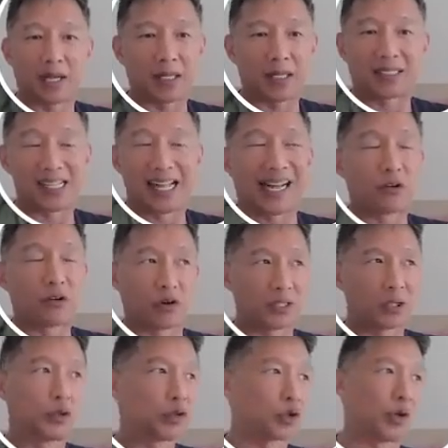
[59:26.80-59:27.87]
Glencore,
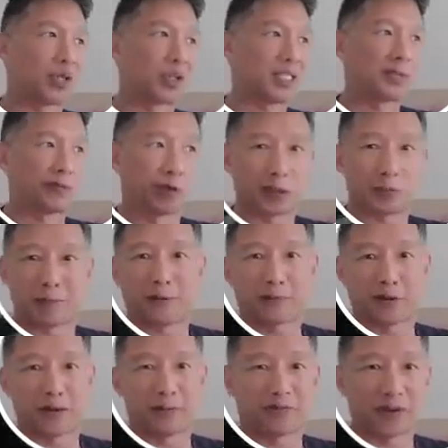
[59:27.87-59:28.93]
who sources fluorspar
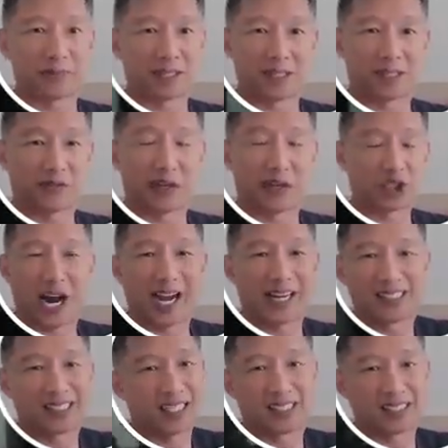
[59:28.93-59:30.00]
from China,
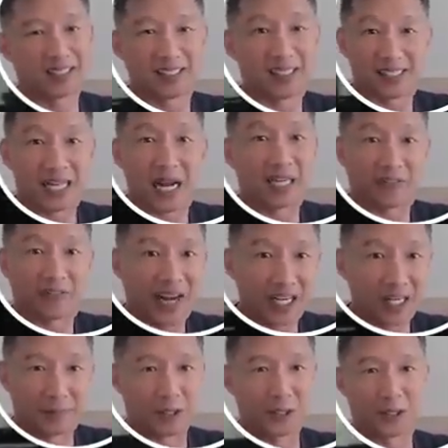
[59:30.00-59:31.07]
says it's not
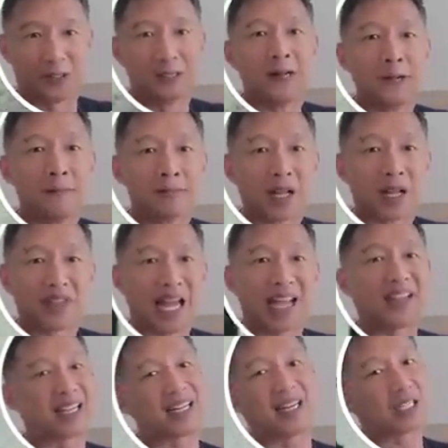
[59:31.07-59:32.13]
available, then they're
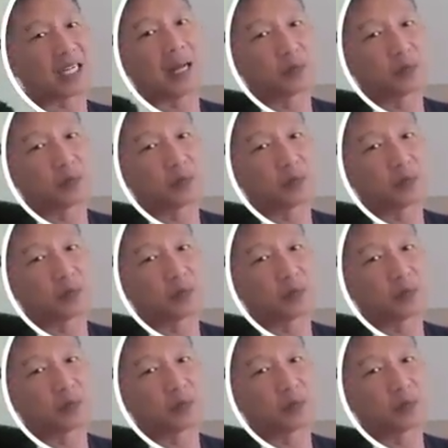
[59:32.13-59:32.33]
going to come